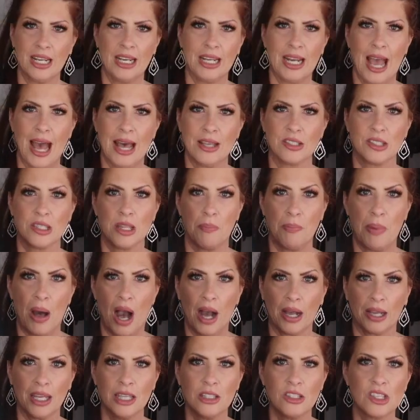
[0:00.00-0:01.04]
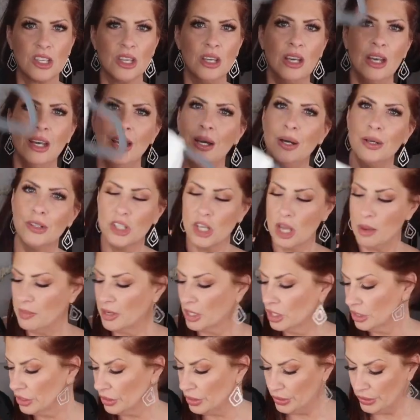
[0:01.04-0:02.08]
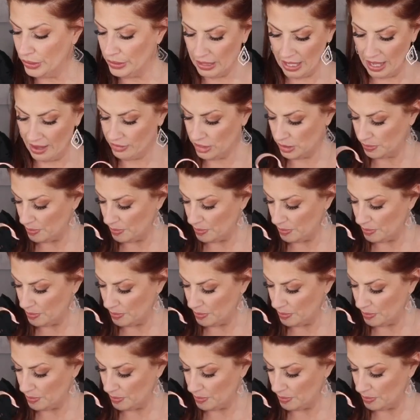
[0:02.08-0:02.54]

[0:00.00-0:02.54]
And it has the pockets. So I'm a girl who loves